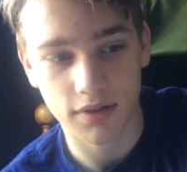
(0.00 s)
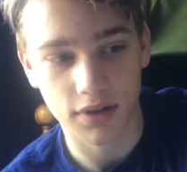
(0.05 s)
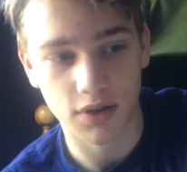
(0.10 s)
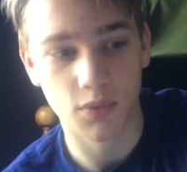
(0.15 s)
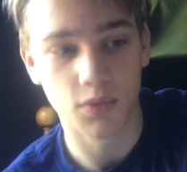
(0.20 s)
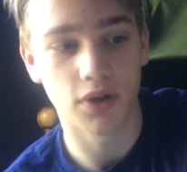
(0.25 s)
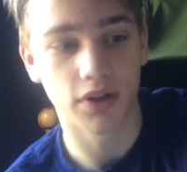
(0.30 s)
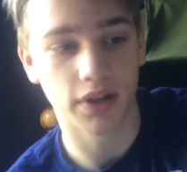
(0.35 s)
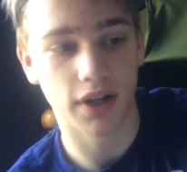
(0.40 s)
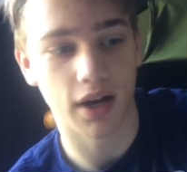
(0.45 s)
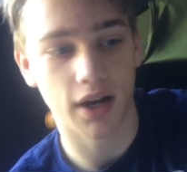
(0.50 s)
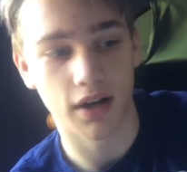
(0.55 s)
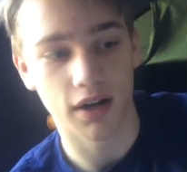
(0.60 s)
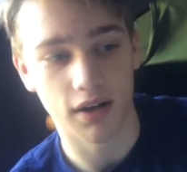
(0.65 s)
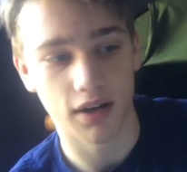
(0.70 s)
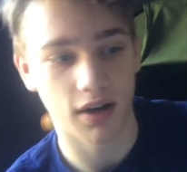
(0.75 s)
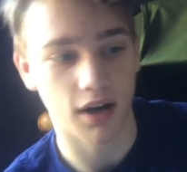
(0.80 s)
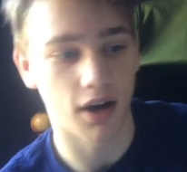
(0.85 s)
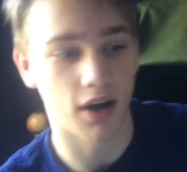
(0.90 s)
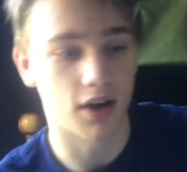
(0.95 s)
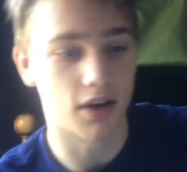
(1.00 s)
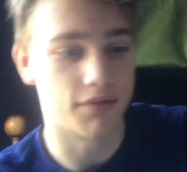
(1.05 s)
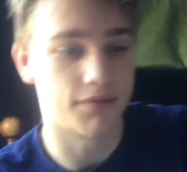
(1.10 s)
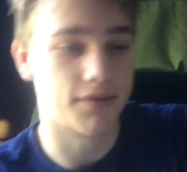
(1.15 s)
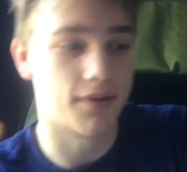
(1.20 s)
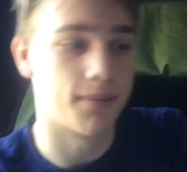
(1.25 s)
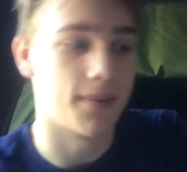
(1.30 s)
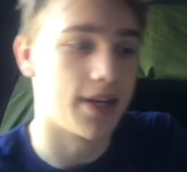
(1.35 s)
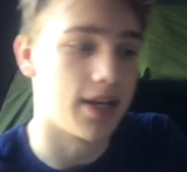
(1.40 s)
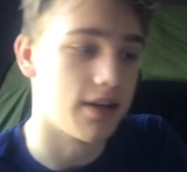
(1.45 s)
you will get a, heart
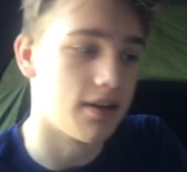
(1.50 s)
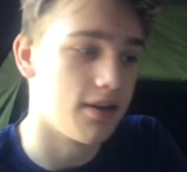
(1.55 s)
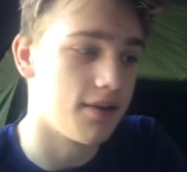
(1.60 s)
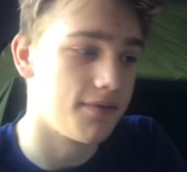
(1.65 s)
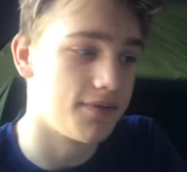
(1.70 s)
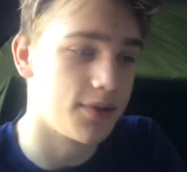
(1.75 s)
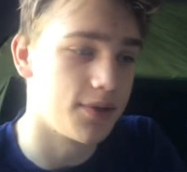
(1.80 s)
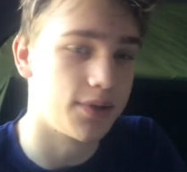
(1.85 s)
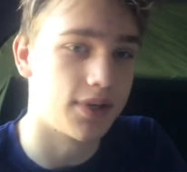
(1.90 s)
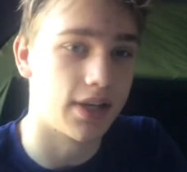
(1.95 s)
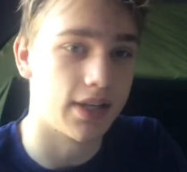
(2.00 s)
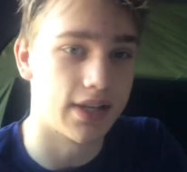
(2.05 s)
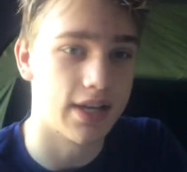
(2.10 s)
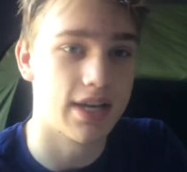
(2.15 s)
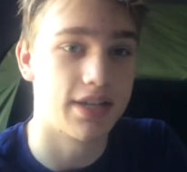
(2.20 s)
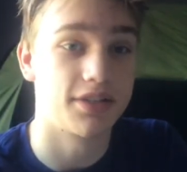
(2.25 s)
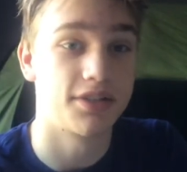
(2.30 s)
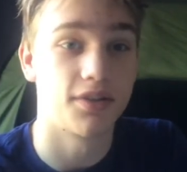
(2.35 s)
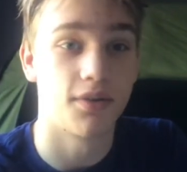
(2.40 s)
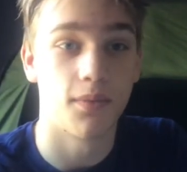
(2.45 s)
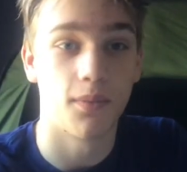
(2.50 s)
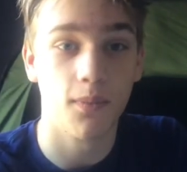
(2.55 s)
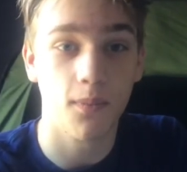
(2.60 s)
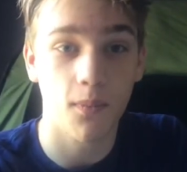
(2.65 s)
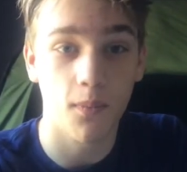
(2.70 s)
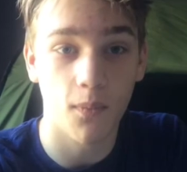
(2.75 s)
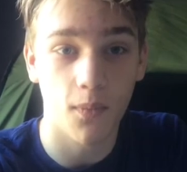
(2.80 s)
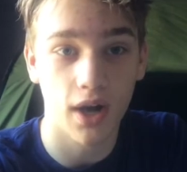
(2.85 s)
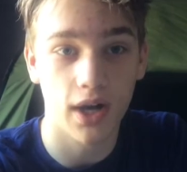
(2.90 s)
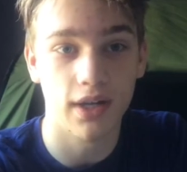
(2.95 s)
from me if you can guess
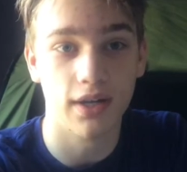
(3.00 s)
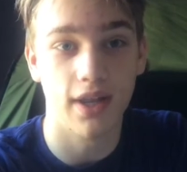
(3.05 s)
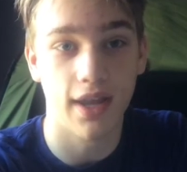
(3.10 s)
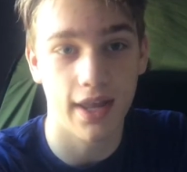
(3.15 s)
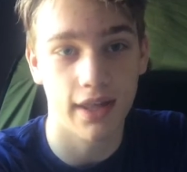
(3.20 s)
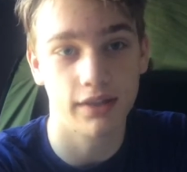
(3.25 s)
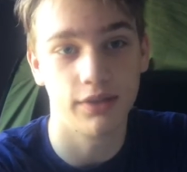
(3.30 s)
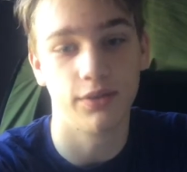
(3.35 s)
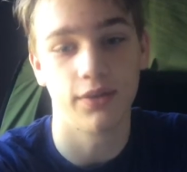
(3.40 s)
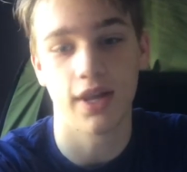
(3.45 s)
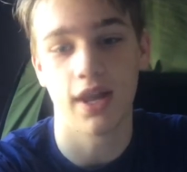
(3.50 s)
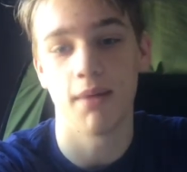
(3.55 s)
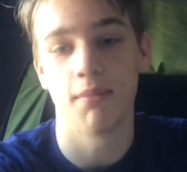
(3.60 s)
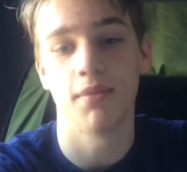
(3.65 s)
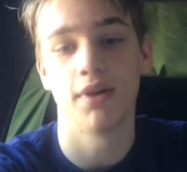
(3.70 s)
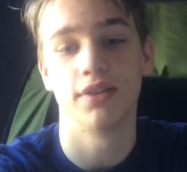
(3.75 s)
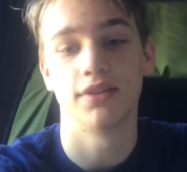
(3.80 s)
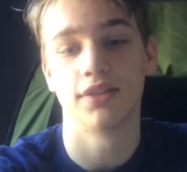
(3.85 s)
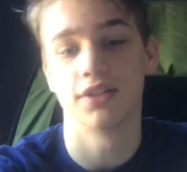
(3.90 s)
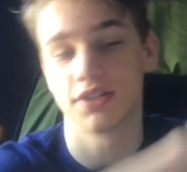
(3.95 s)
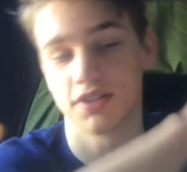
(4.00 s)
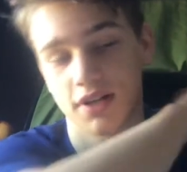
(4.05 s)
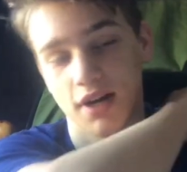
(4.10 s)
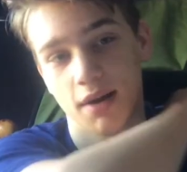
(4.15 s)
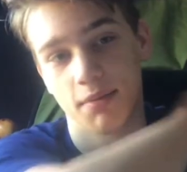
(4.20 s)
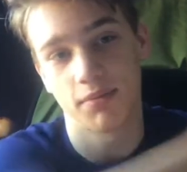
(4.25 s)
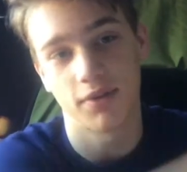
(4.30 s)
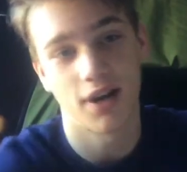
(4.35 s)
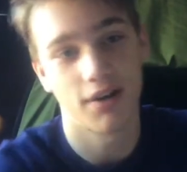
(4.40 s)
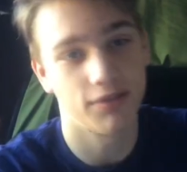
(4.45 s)
what Halo game the
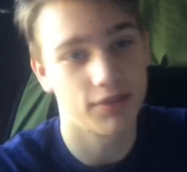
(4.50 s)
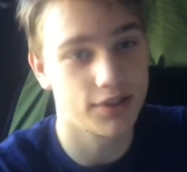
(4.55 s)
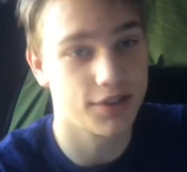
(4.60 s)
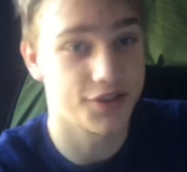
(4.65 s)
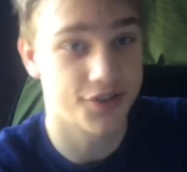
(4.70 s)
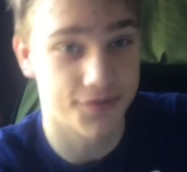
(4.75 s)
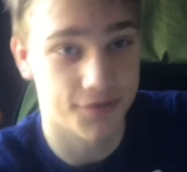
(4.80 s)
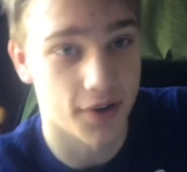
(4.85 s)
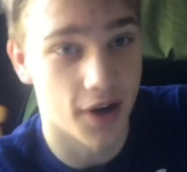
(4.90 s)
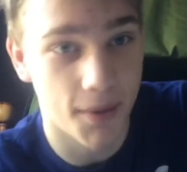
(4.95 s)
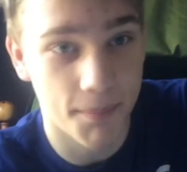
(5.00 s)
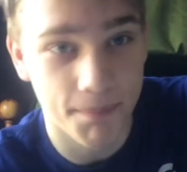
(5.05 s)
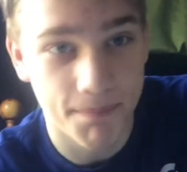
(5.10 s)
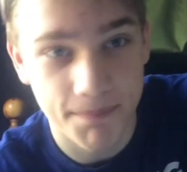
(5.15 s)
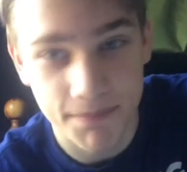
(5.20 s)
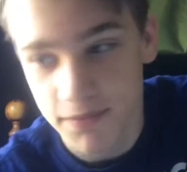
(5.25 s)
sniper rifle is from.